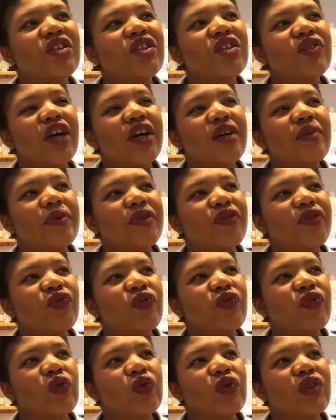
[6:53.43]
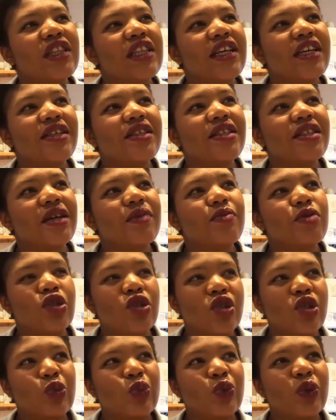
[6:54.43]
of her before this. I mean,
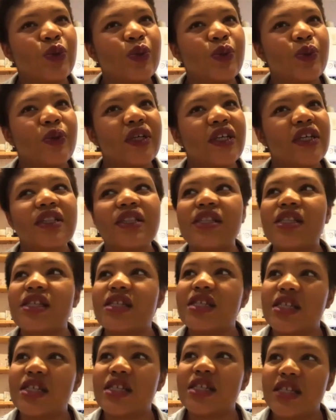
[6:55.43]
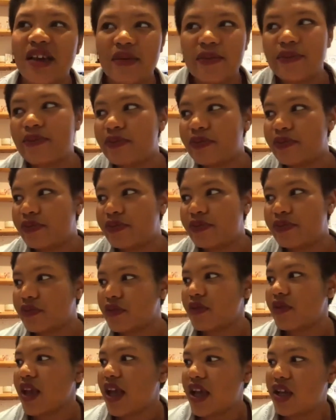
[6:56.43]
she's probably in the same
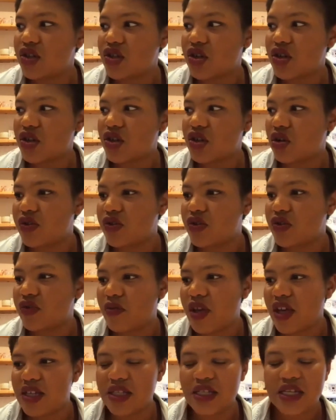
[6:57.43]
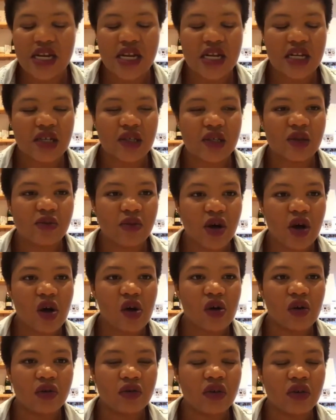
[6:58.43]
echelons for me as Nina
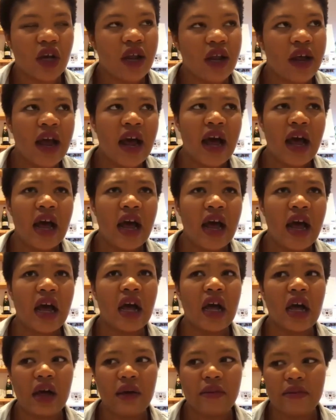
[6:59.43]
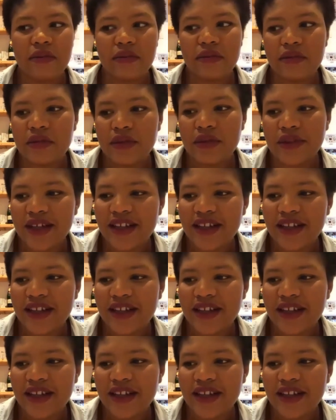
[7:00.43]
Simone. I